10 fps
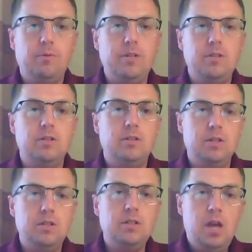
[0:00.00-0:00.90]

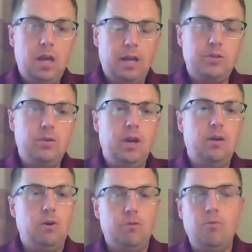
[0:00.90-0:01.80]
residences. As you
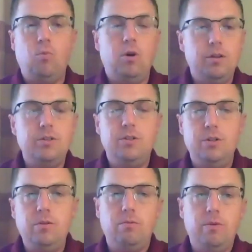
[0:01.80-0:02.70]
go from 1 to
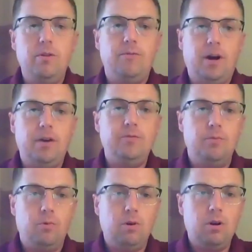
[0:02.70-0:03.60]
2 to 3 to 5 to
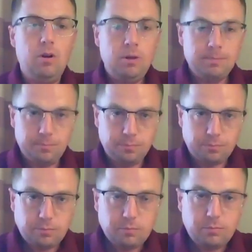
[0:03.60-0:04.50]
more,
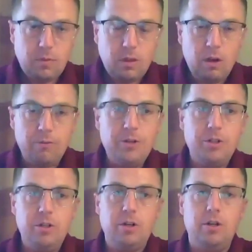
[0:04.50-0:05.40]

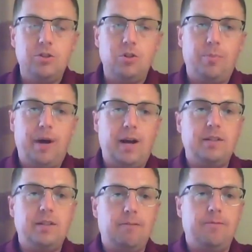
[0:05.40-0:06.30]
eventually you're going to surpass
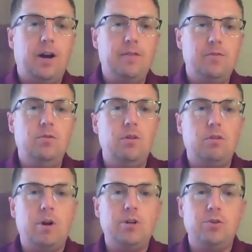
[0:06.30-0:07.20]
that 5 unit
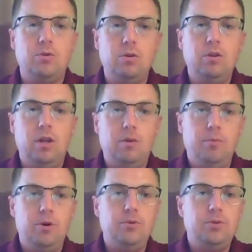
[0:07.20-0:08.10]
threshold that
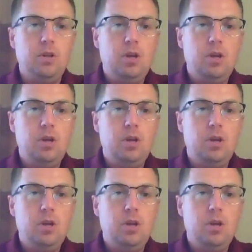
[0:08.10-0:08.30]
most